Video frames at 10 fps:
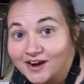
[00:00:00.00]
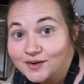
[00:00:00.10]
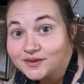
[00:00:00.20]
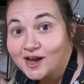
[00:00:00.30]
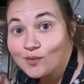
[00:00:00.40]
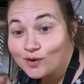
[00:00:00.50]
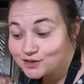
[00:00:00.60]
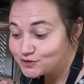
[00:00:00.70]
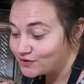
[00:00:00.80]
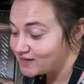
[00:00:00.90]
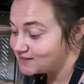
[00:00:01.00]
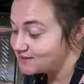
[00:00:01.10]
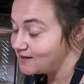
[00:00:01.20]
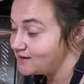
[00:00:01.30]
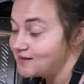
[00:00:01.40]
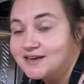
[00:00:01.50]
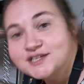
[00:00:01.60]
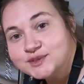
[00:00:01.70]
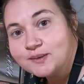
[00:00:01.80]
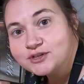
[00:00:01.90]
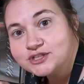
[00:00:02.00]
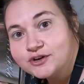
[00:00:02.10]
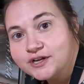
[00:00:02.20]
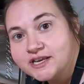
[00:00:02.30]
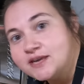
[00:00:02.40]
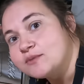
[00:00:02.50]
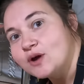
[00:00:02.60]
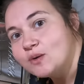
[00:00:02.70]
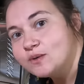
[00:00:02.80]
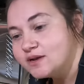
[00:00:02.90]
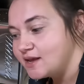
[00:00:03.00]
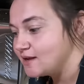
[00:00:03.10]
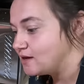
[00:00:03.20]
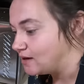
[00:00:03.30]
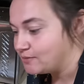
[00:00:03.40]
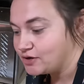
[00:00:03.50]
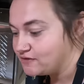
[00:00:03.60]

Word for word: All right, we got one tray done, so I'm just going to keep going and I'm going